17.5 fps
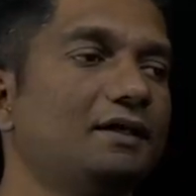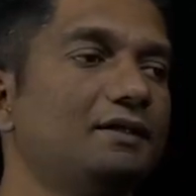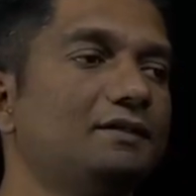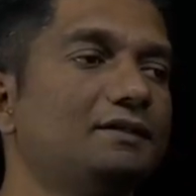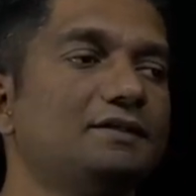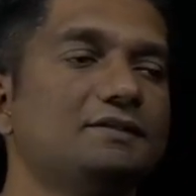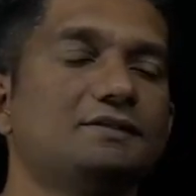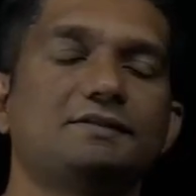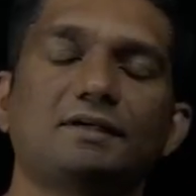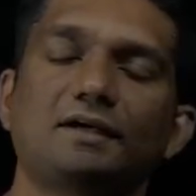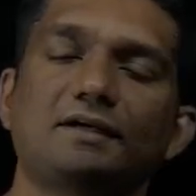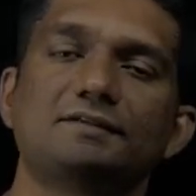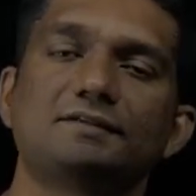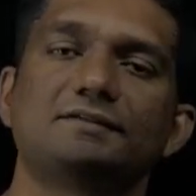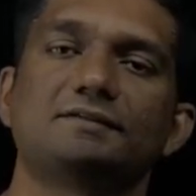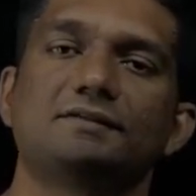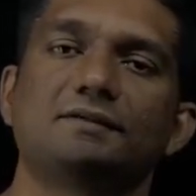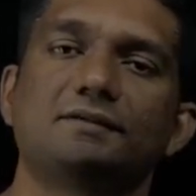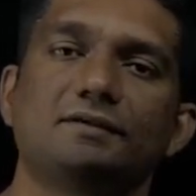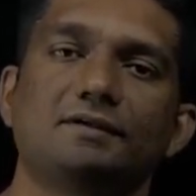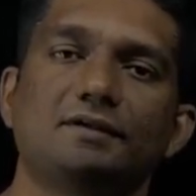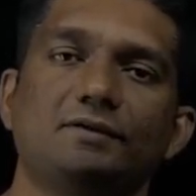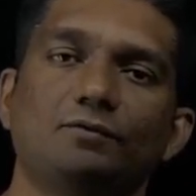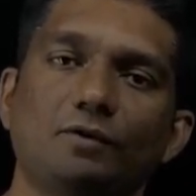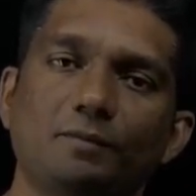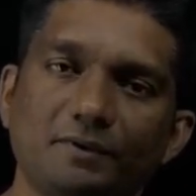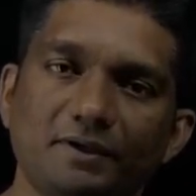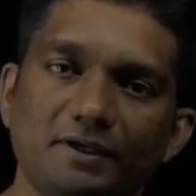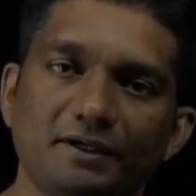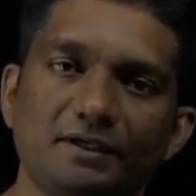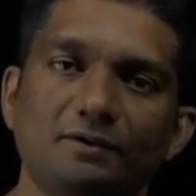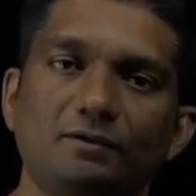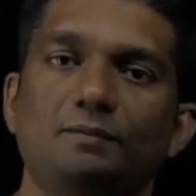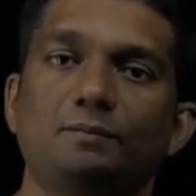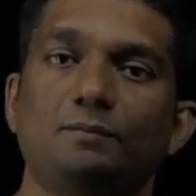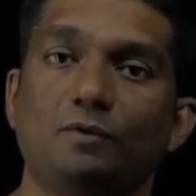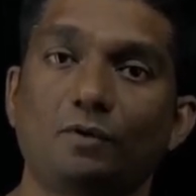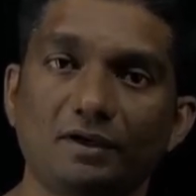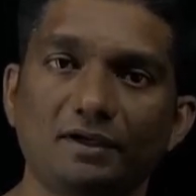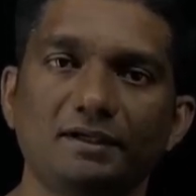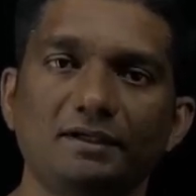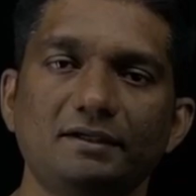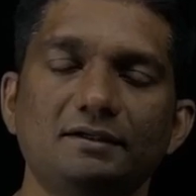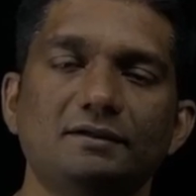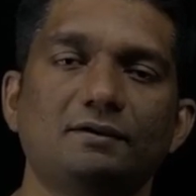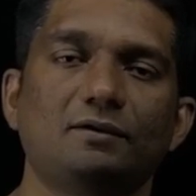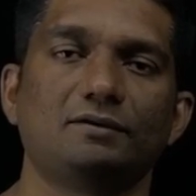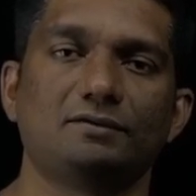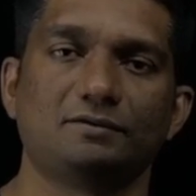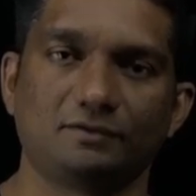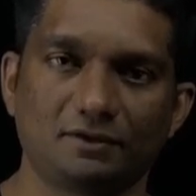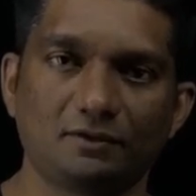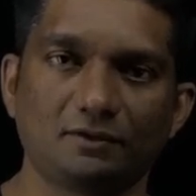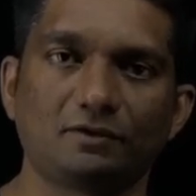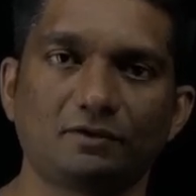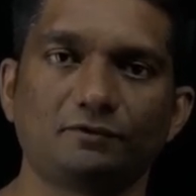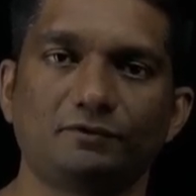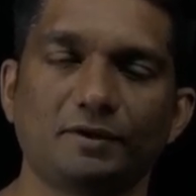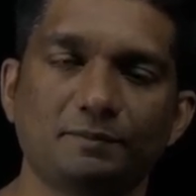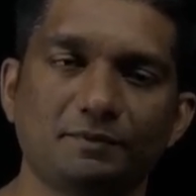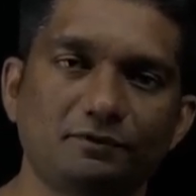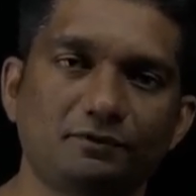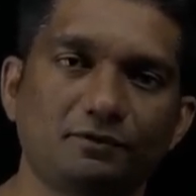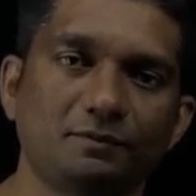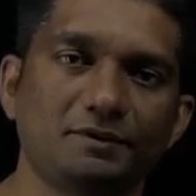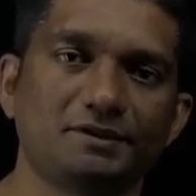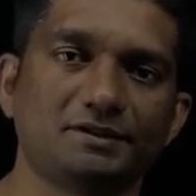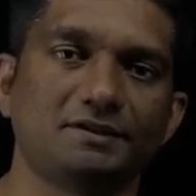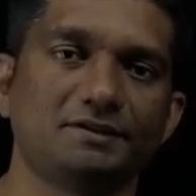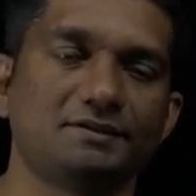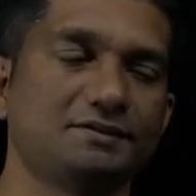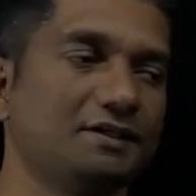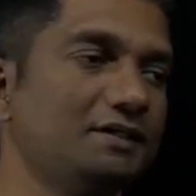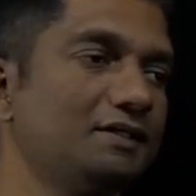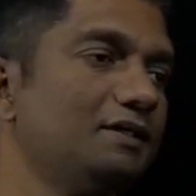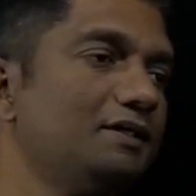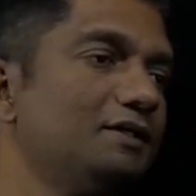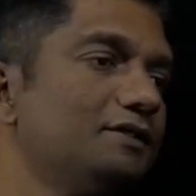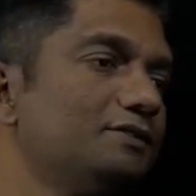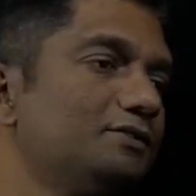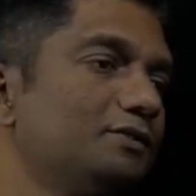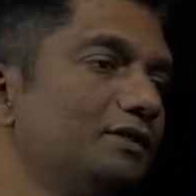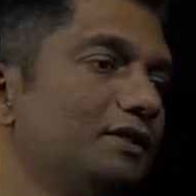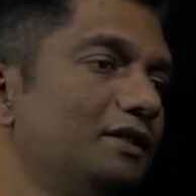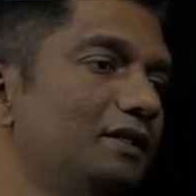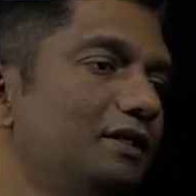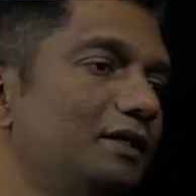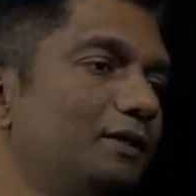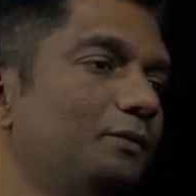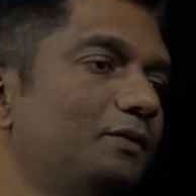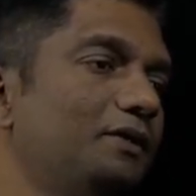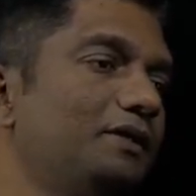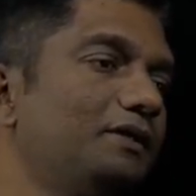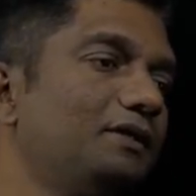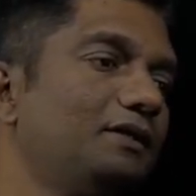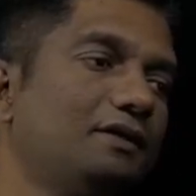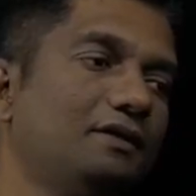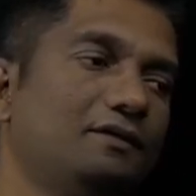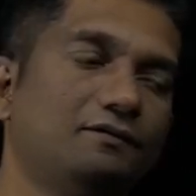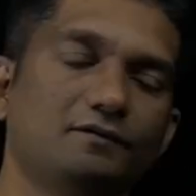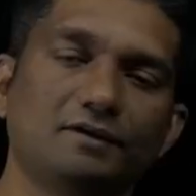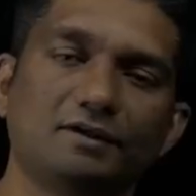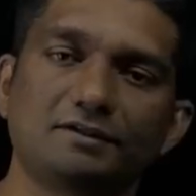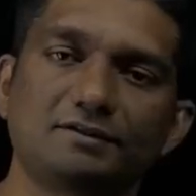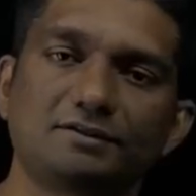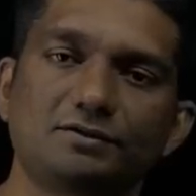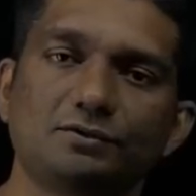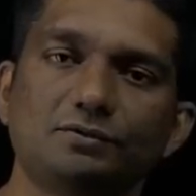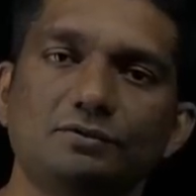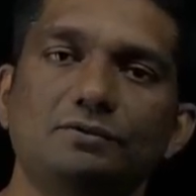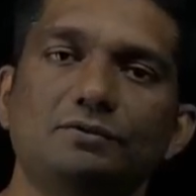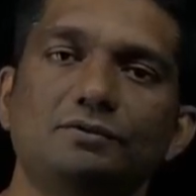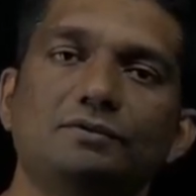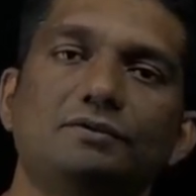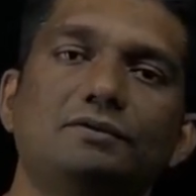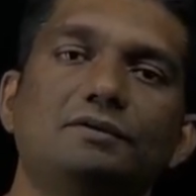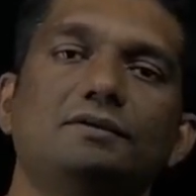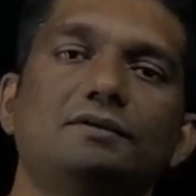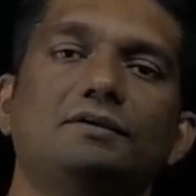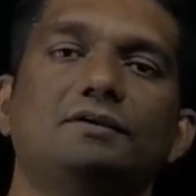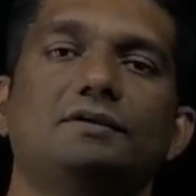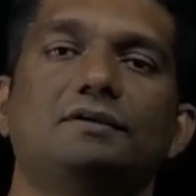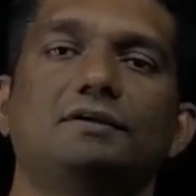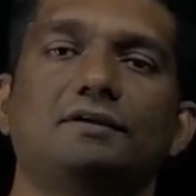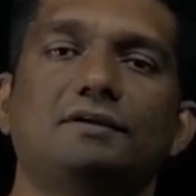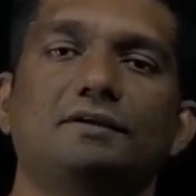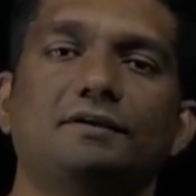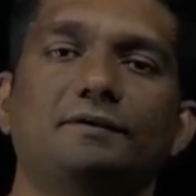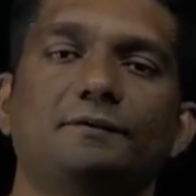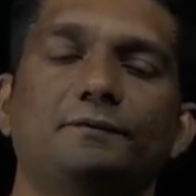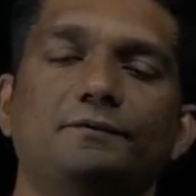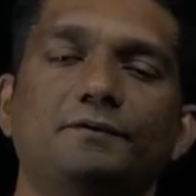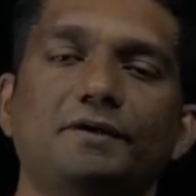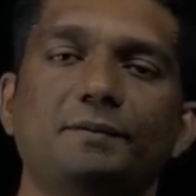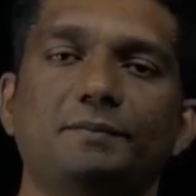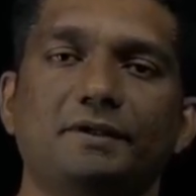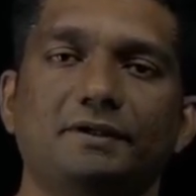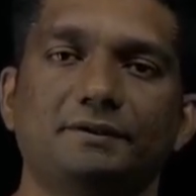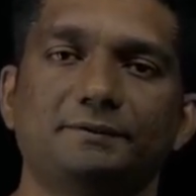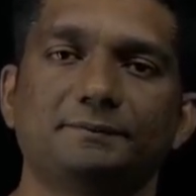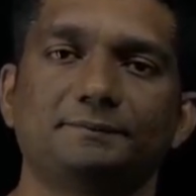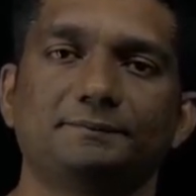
This starts evaporating or boiling, or a lot of vapor formation is there. So the liquid converts to vapor.